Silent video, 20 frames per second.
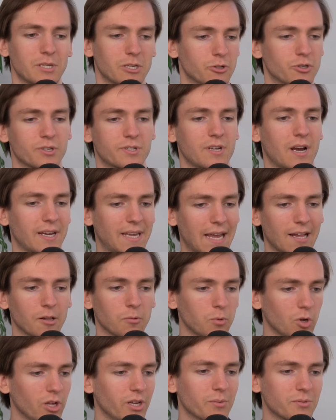You just saw Caleb
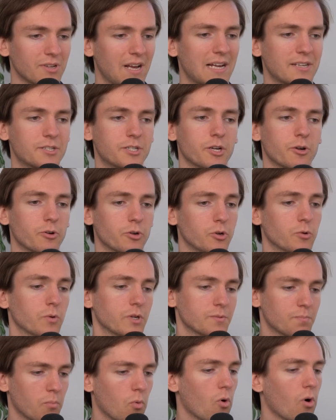Williams last year, who
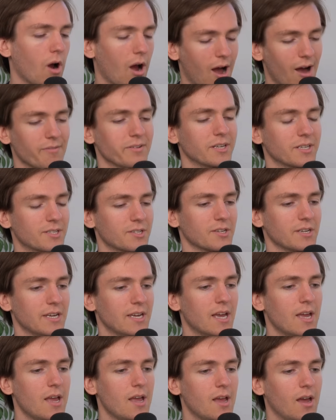was more obviously
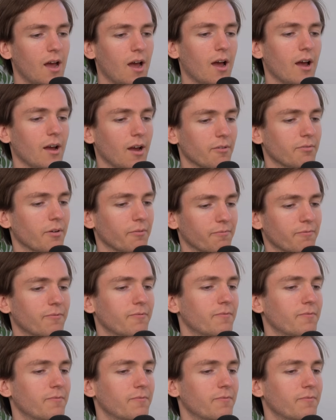of a